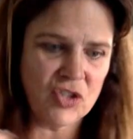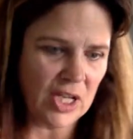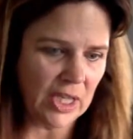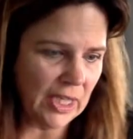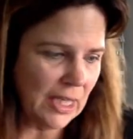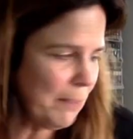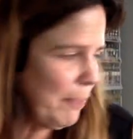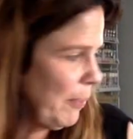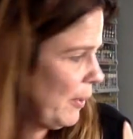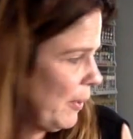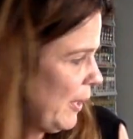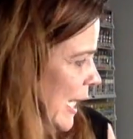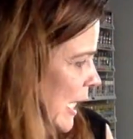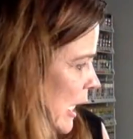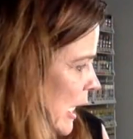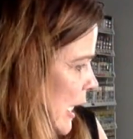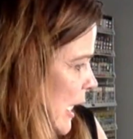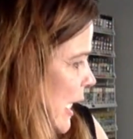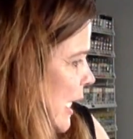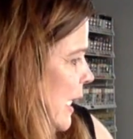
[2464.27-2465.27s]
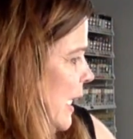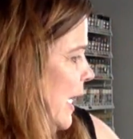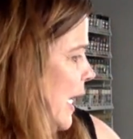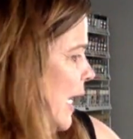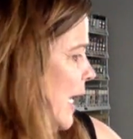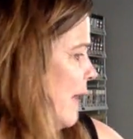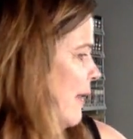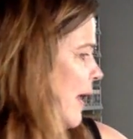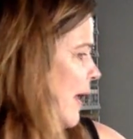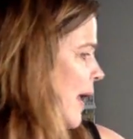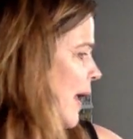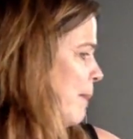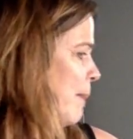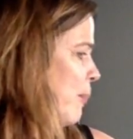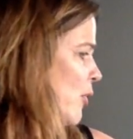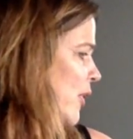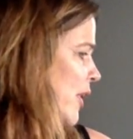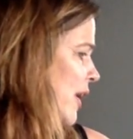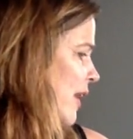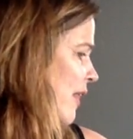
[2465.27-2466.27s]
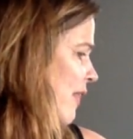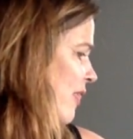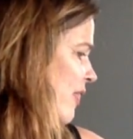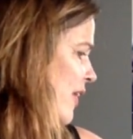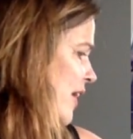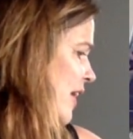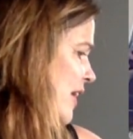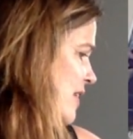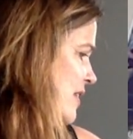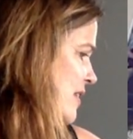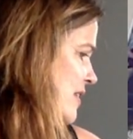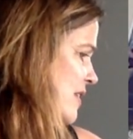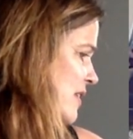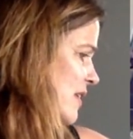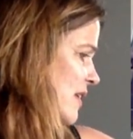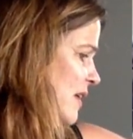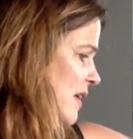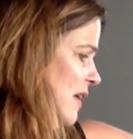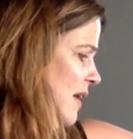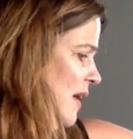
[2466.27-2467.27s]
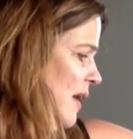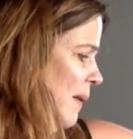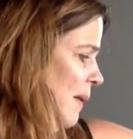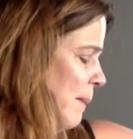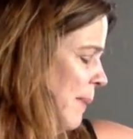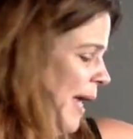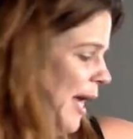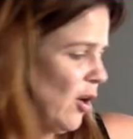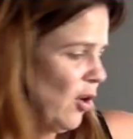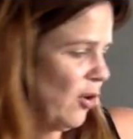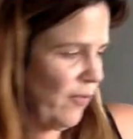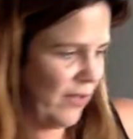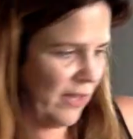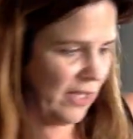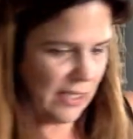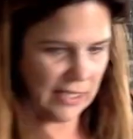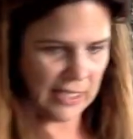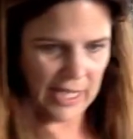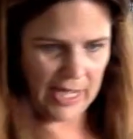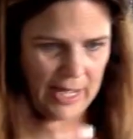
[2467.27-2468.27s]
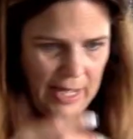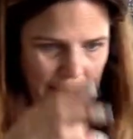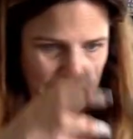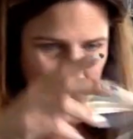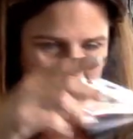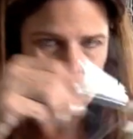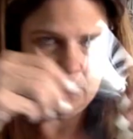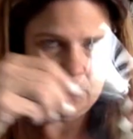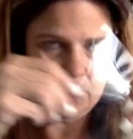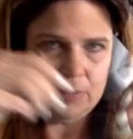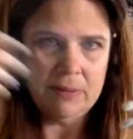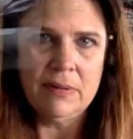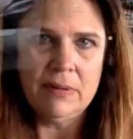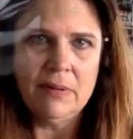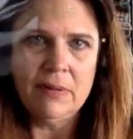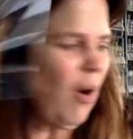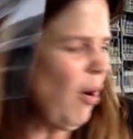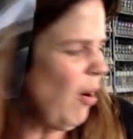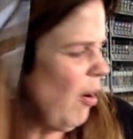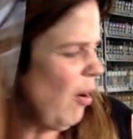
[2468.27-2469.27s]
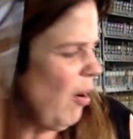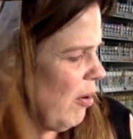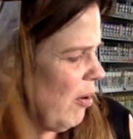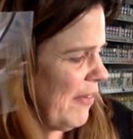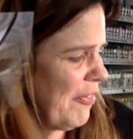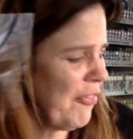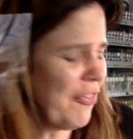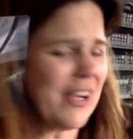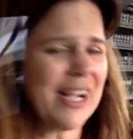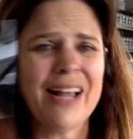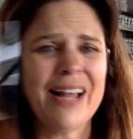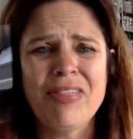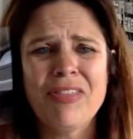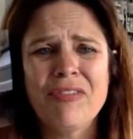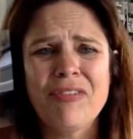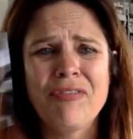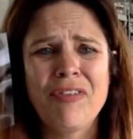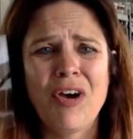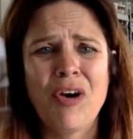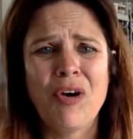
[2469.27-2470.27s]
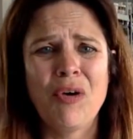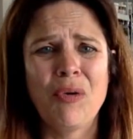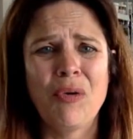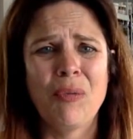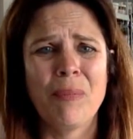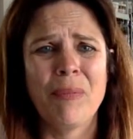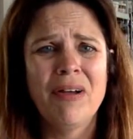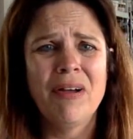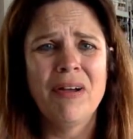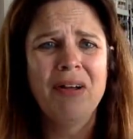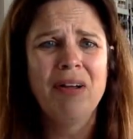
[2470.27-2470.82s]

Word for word: Gelli plate clean, and then I put this back over the top. Oh, I forgot the foam.